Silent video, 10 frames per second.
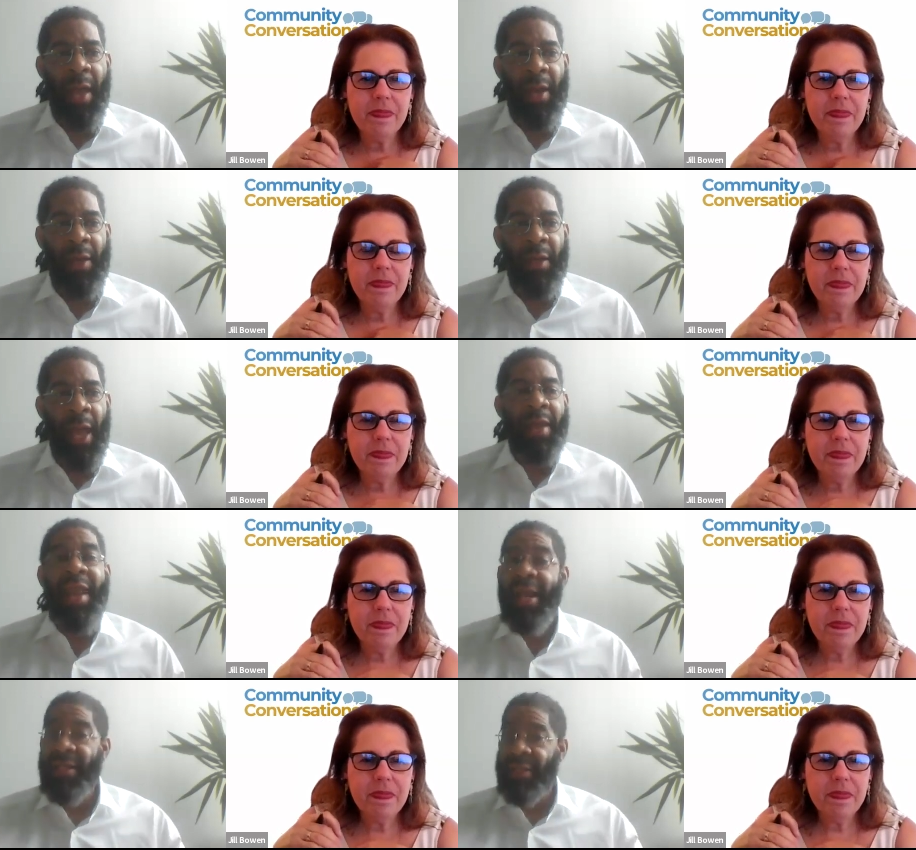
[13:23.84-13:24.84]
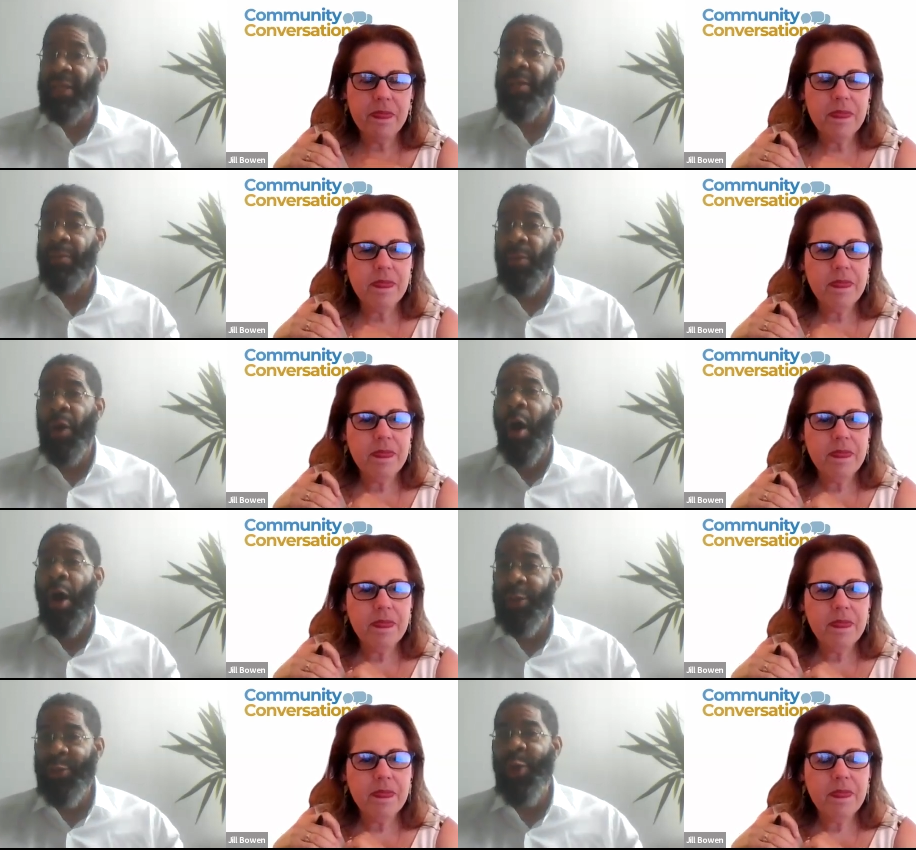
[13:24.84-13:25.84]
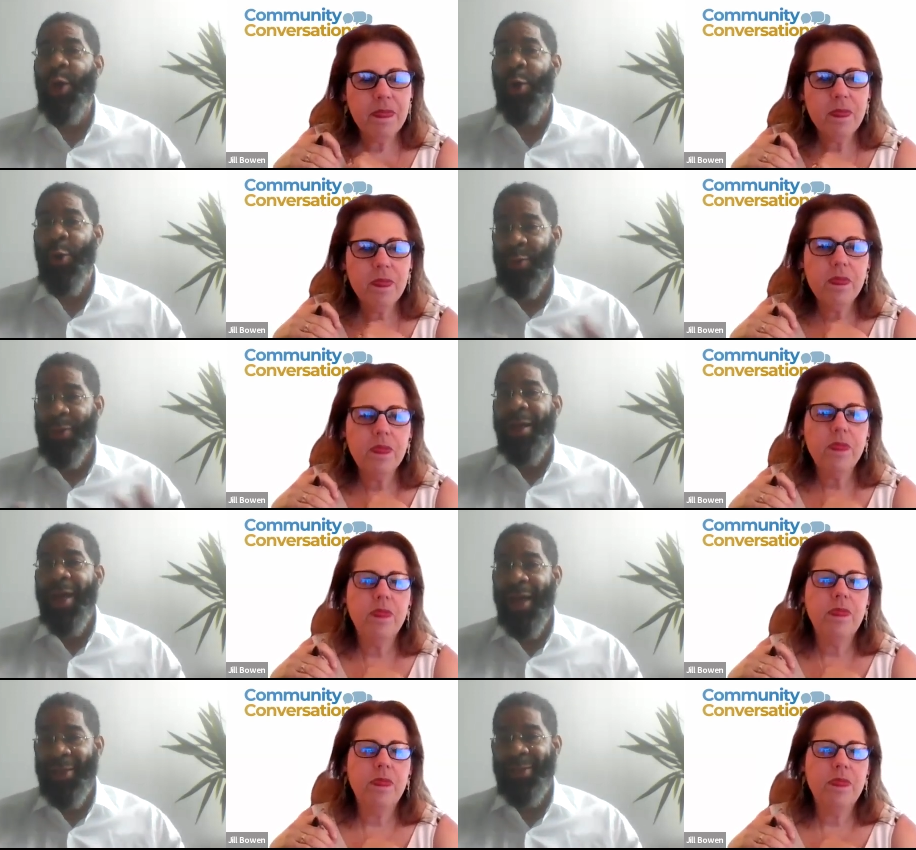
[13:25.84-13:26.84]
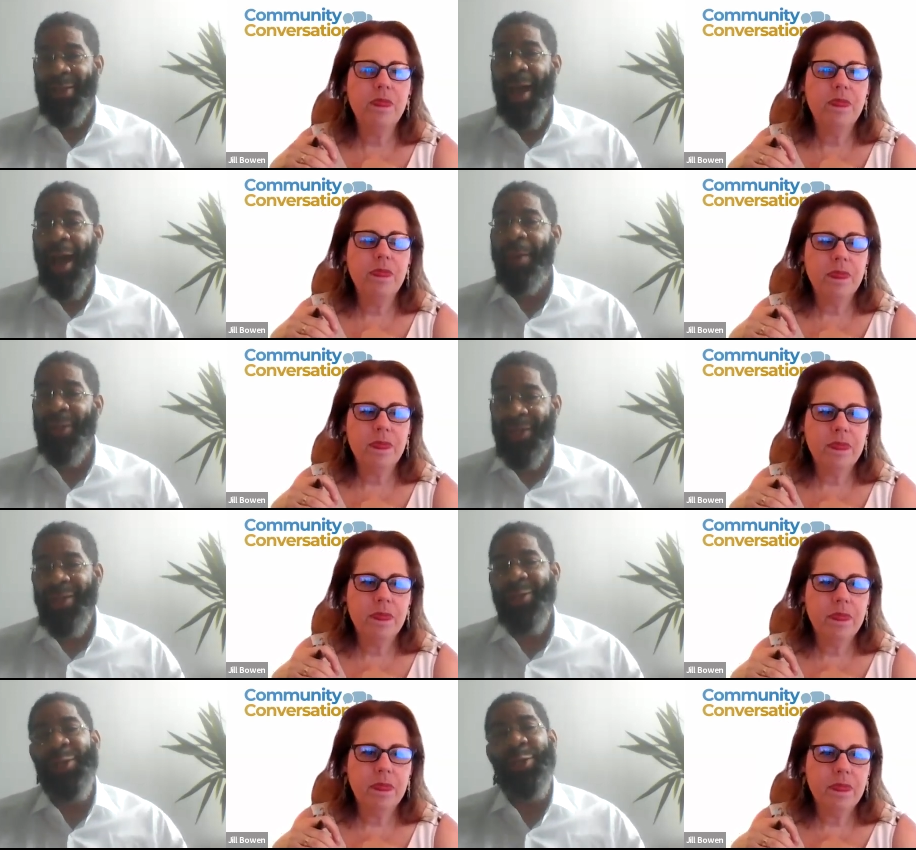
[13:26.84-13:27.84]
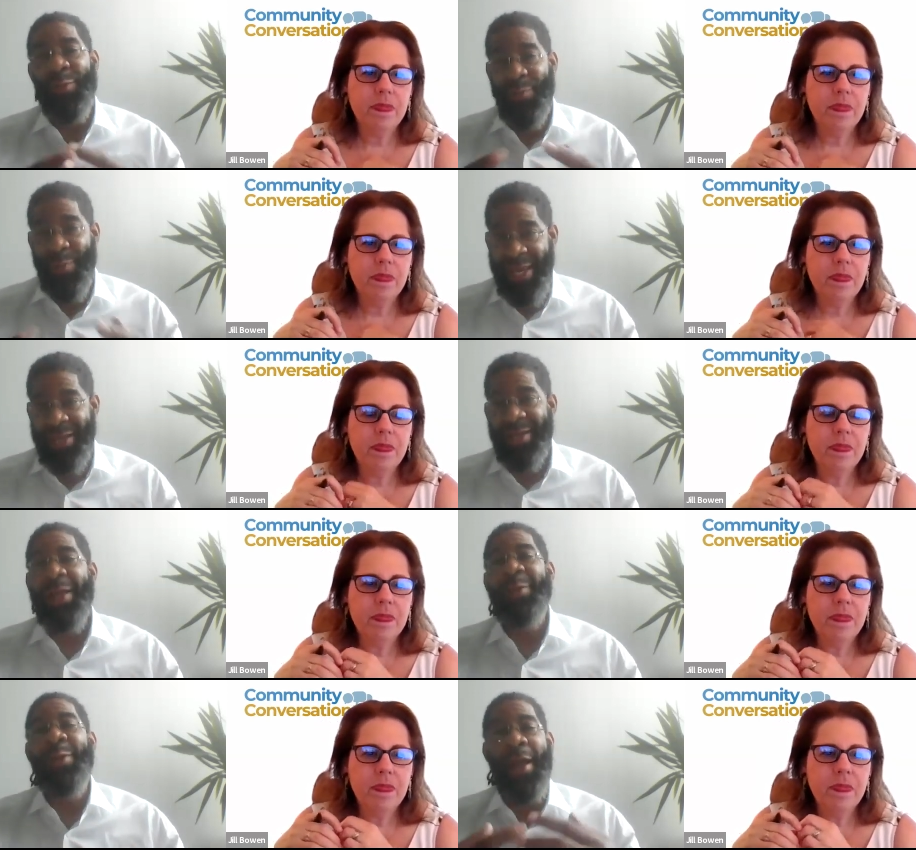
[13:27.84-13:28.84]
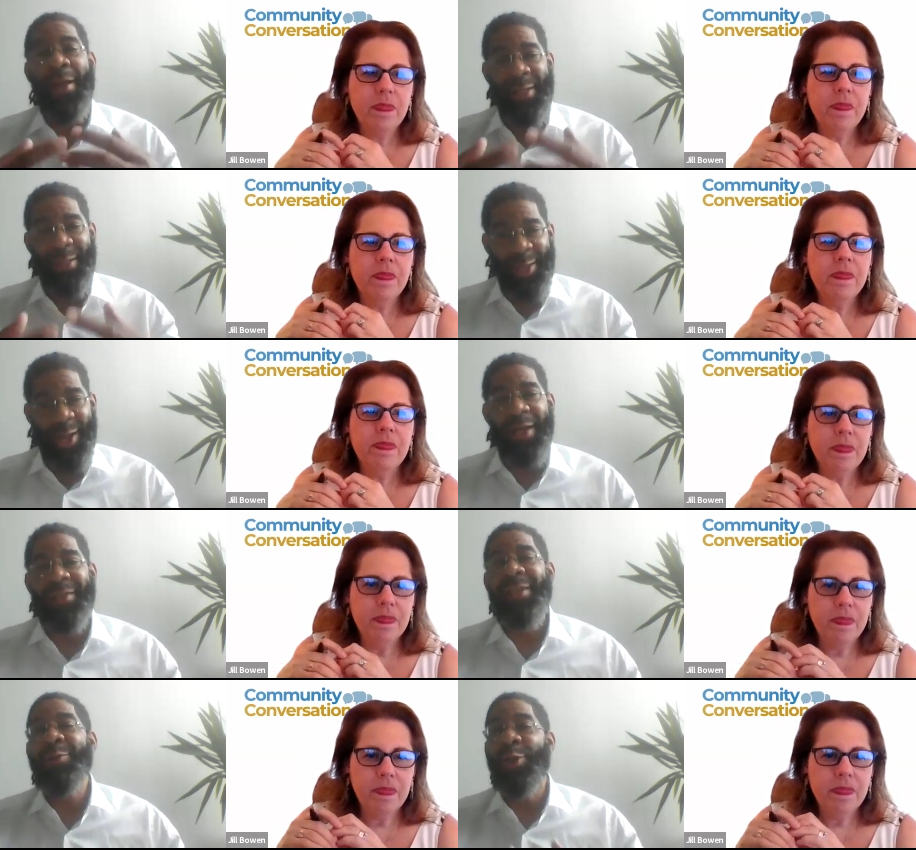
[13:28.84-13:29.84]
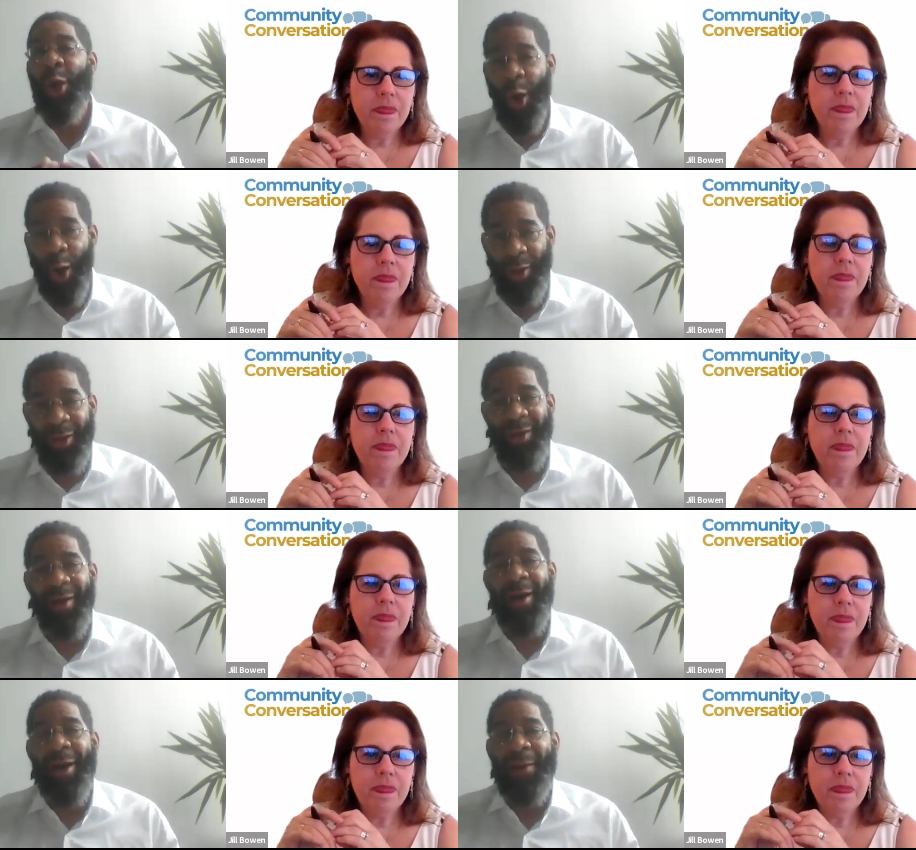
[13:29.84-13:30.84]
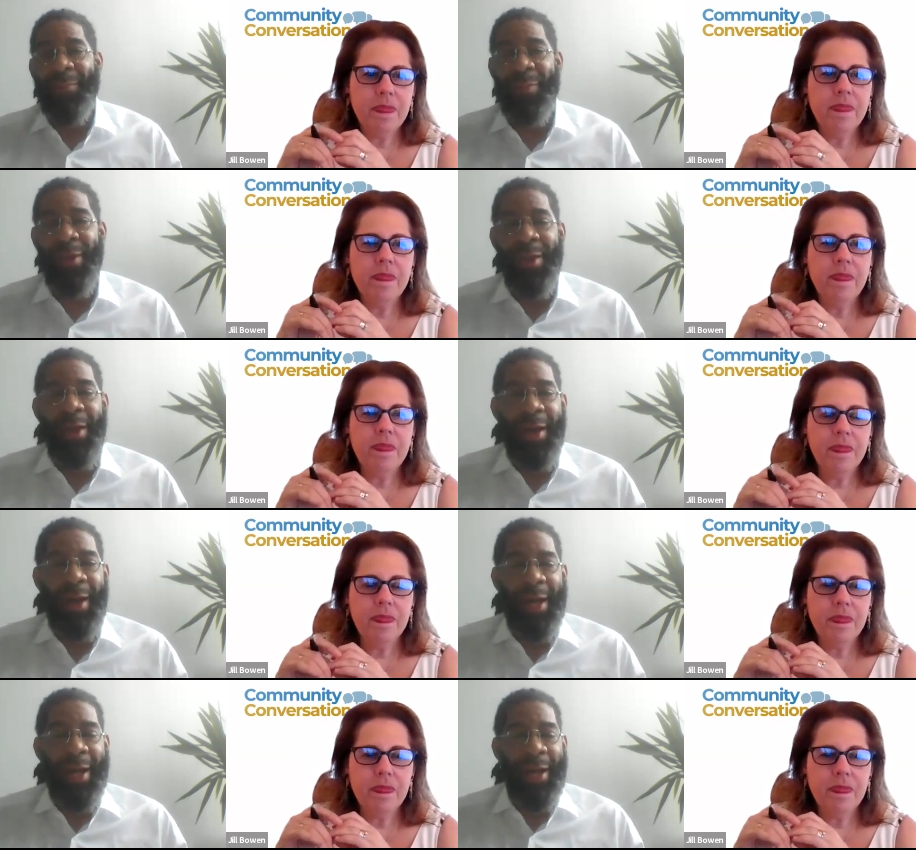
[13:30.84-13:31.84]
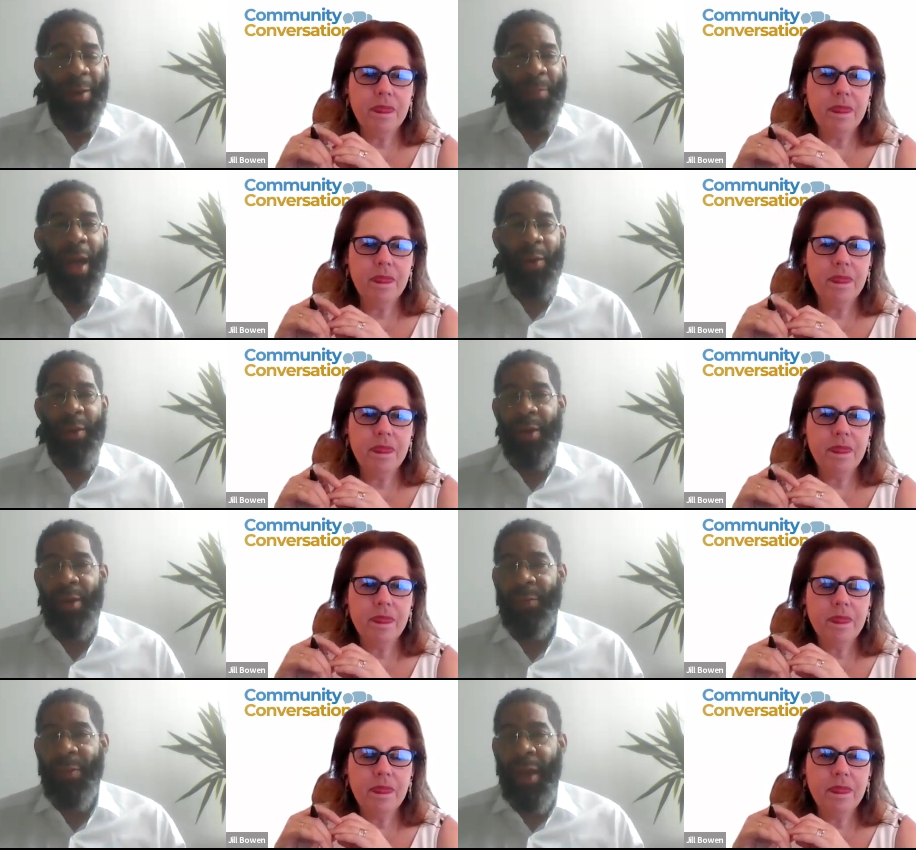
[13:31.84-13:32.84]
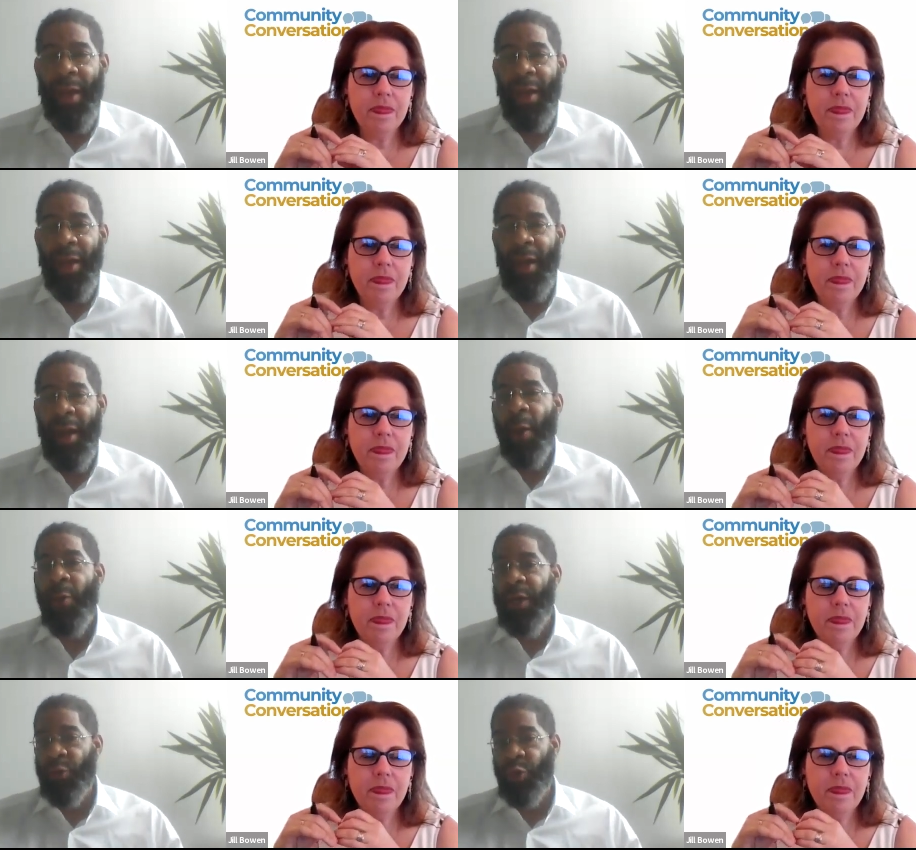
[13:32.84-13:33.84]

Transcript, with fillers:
Speaker 1: and and that team also has an obligation to meet and, and discuss and talk um, uh, about um, uh, our